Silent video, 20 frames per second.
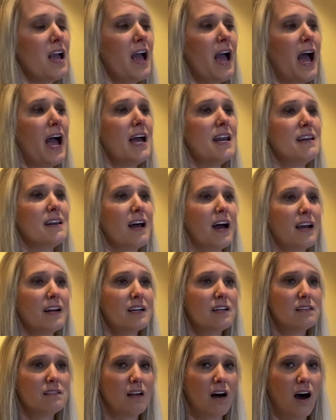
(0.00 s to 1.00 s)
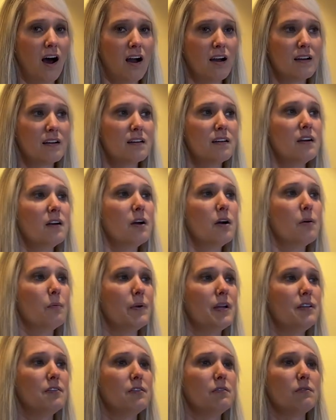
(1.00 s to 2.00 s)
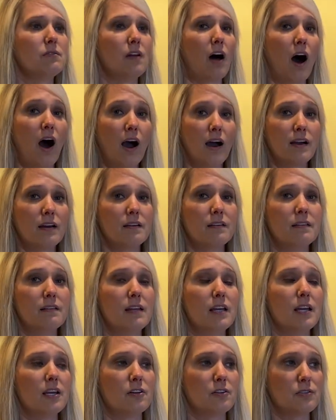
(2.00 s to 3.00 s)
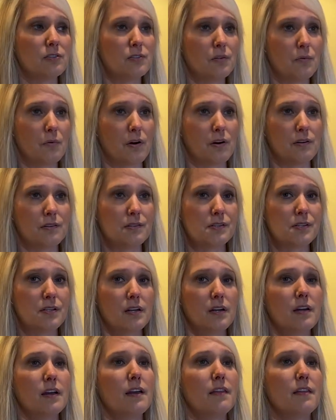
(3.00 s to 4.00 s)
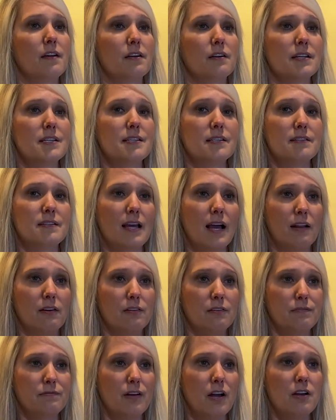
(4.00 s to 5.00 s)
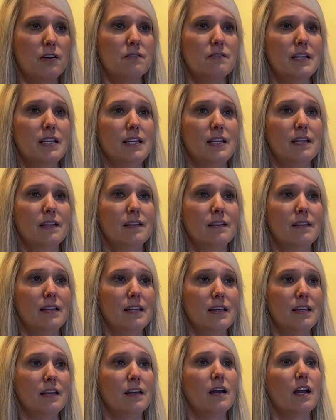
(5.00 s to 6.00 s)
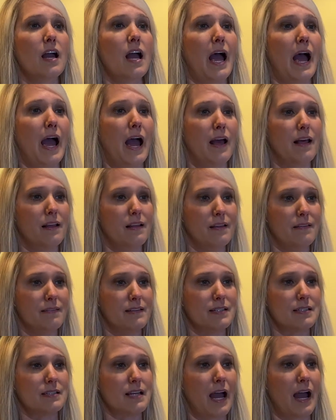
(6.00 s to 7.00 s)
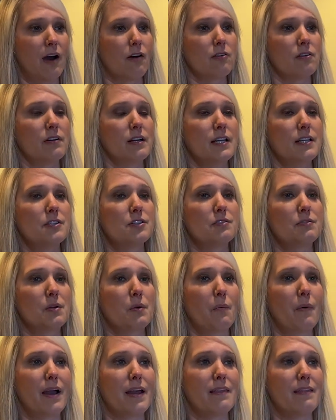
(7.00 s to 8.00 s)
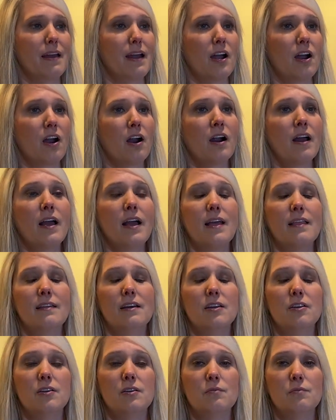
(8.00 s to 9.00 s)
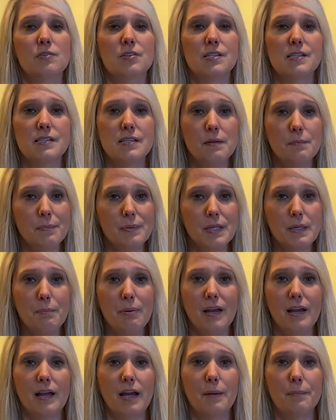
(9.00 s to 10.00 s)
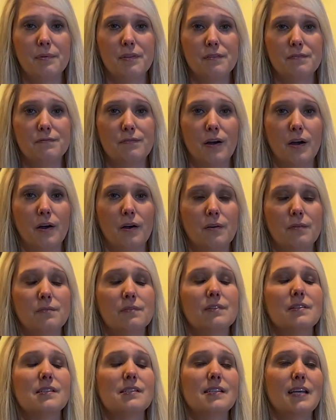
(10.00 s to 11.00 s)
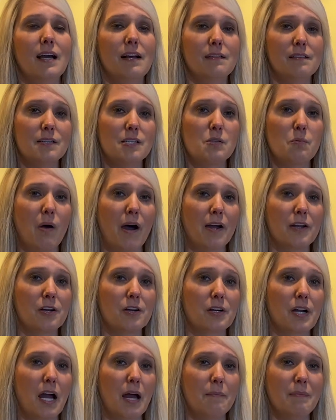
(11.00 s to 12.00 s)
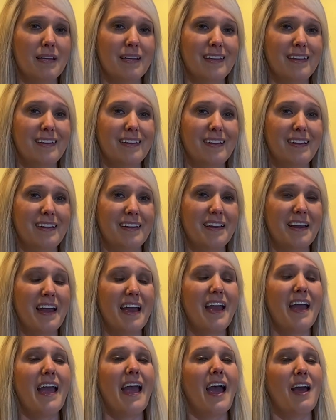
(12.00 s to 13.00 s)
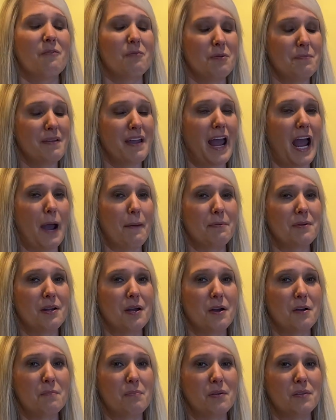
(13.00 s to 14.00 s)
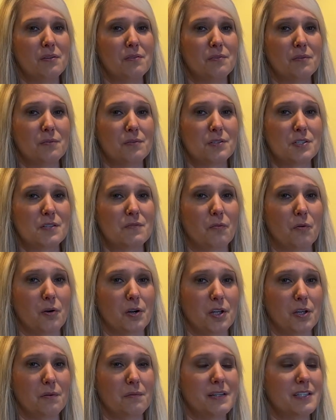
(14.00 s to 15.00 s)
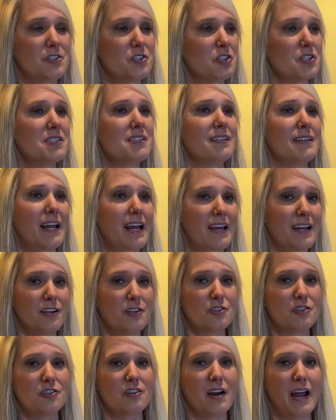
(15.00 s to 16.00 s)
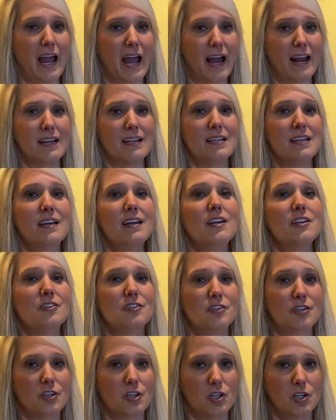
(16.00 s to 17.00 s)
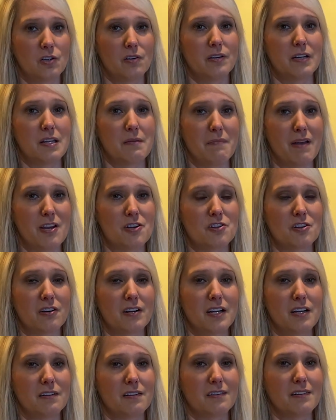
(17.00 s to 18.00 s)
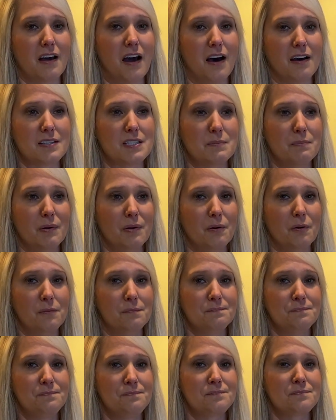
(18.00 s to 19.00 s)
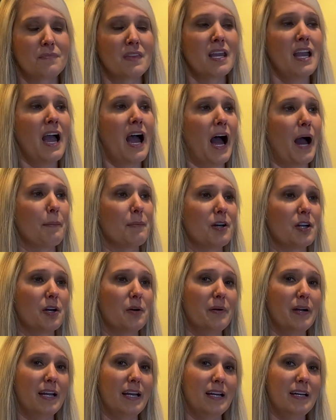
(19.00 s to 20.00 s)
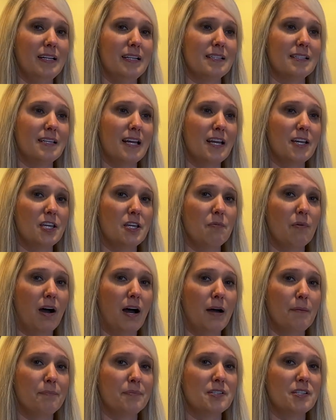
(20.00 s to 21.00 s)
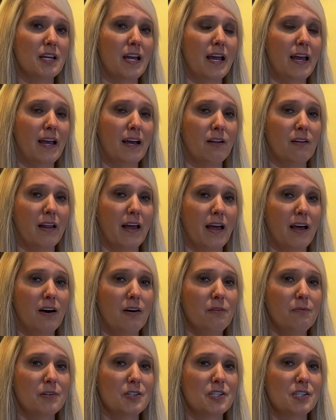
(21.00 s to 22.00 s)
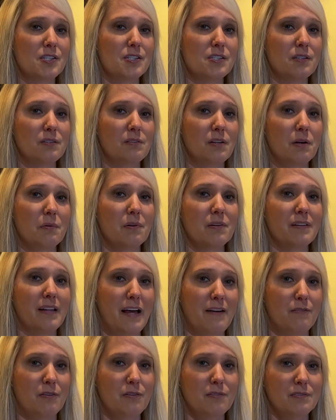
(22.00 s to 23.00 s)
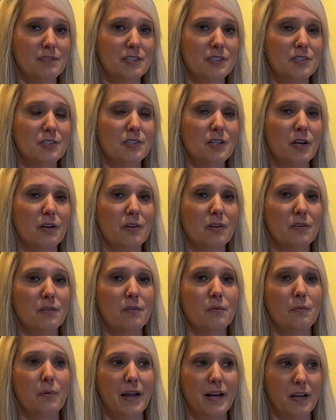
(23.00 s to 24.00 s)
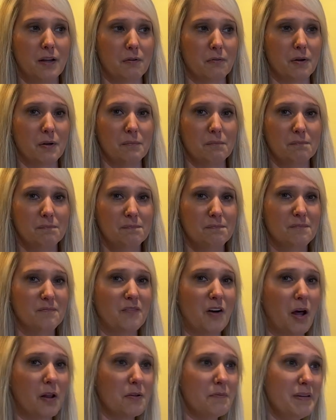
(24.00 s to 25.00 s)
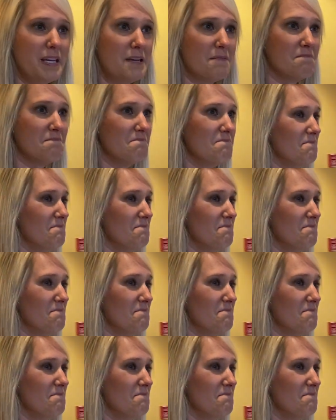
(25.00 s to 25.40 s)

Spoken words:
At 9 o'clock, we do lock the inner doors. There is a telephone in this outer entryway there that you would simply pick up the phone, tell us why you're coming in, and we'd be happy to open the doors for you. It's just an extra added security measure here at the hospital. I'm going to go ahead and take you up to LL, which is the lower level, to show you the waiting room. Follow me.